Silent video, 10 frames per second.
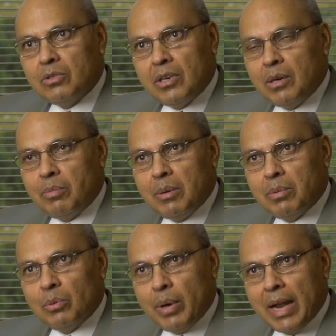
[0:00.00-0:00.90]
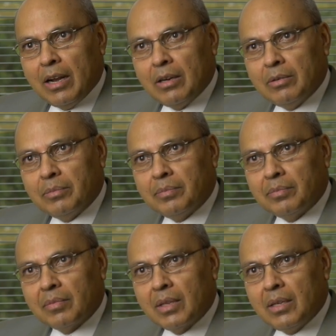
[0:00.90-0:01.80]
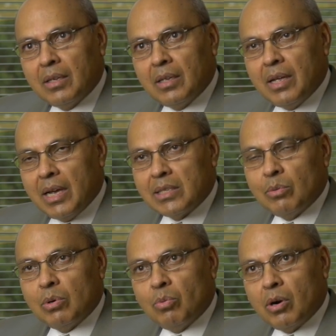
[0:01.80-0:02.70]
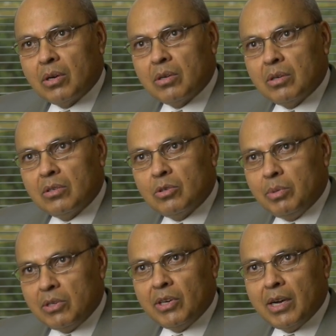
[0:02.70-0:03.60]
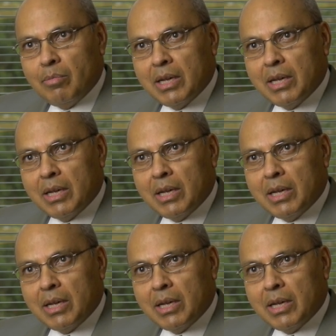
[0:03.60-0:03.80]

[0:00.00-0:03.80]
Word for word: to treat people well as I would want to be treated